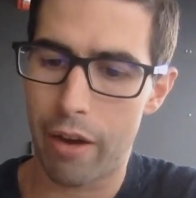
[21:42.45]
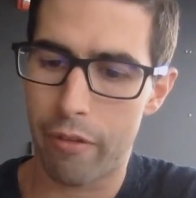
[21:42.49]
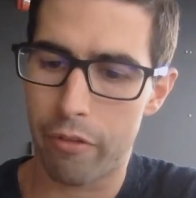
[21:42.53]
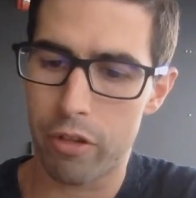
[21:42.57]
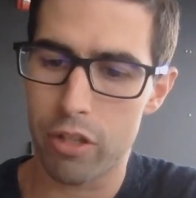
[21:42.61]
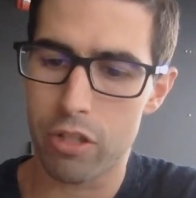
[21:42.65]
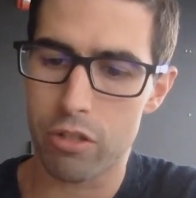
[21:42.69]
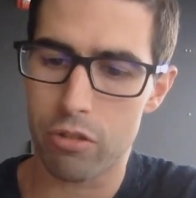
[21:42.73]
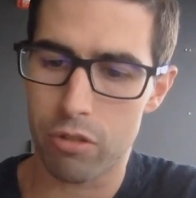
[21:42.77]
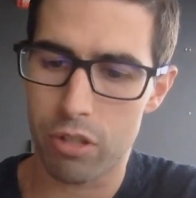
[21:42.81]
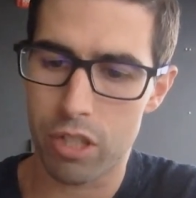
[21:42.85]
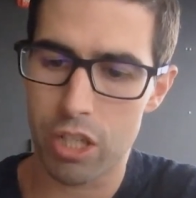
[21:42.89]

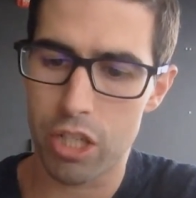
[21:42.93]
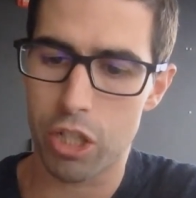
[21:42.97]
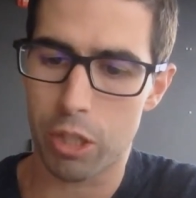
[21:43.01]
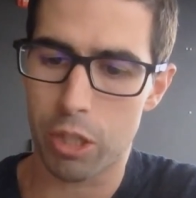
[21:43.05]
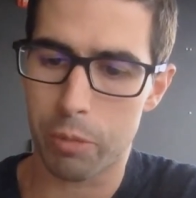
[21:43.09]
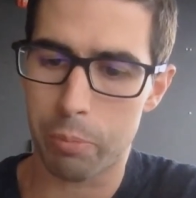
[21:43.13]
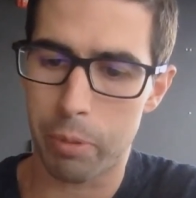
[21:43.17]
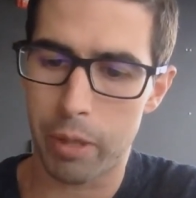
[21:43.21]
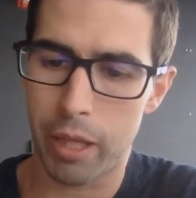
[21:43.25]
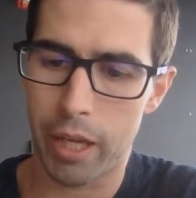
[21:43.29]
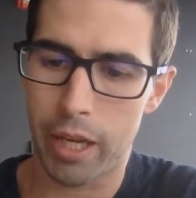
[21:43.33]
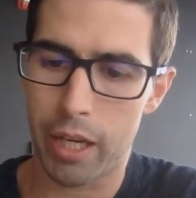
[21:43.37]
every
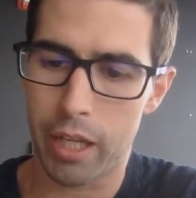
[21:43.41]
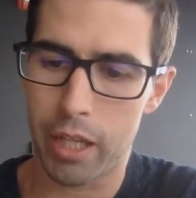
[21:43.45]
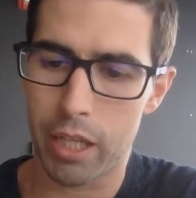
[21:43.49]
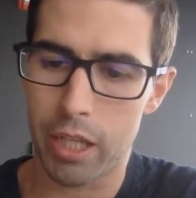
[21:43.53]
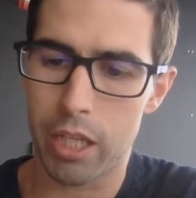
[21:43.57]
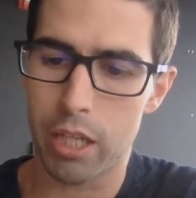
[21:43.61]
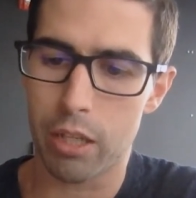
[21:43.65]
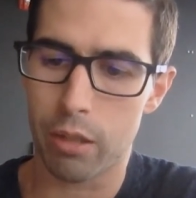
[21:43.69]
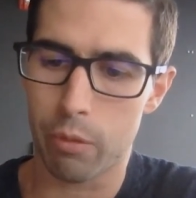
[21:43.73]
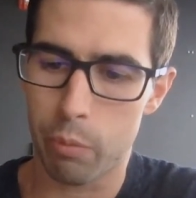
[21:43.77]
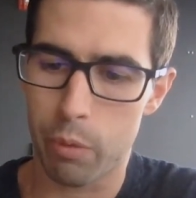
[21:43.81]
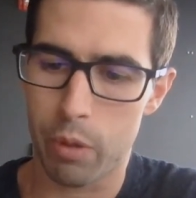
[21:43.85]
strategic planning
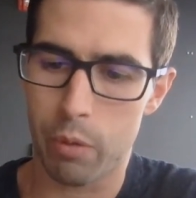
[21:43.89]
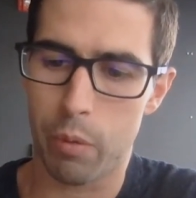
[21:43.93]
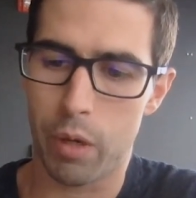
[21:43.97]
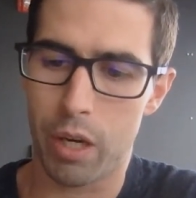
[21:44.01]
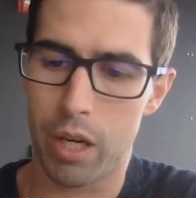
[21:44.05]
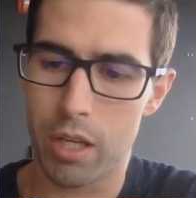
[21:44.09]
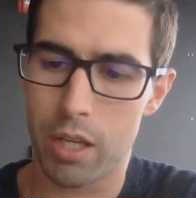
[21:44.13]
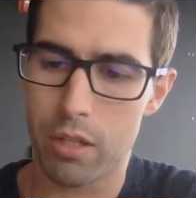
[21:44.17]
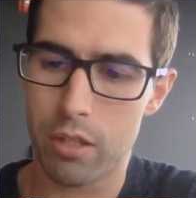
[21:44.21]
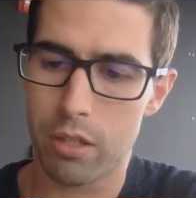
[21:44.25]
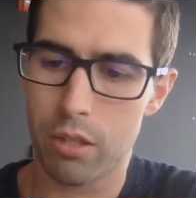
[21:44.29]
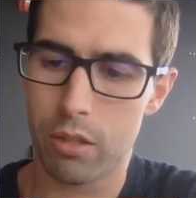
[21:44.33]
year we
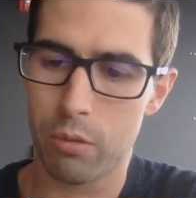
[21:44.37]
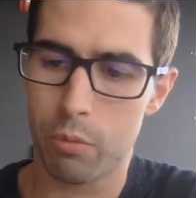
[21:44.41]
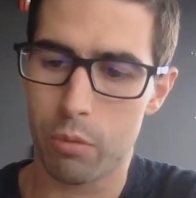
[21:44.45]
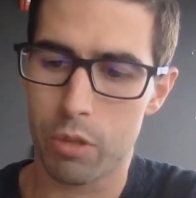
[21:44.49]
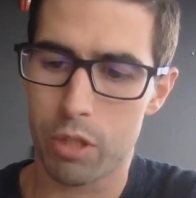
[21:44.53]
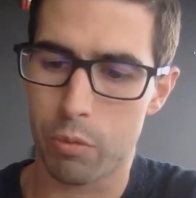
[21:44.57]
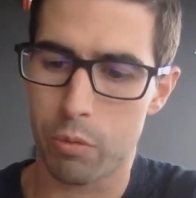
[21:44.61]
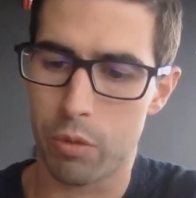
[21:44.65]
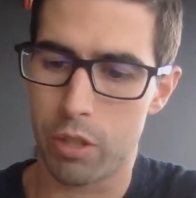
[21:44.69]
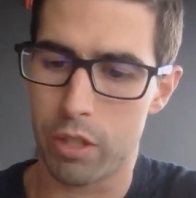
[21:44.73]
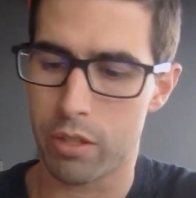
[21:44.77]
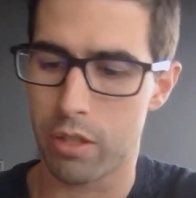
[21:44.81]
went into,
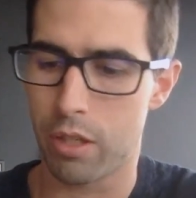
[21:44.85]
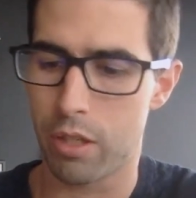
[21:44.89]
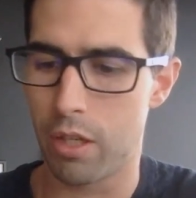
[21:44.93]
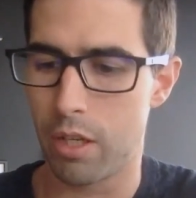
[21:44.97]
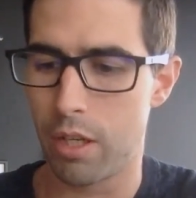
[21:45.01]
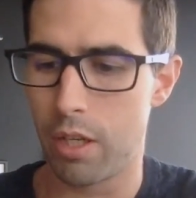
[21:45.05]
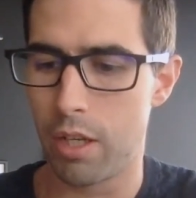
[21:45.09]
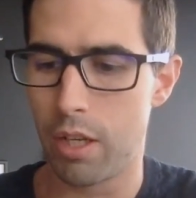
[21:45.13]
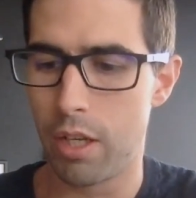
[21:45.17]
which was,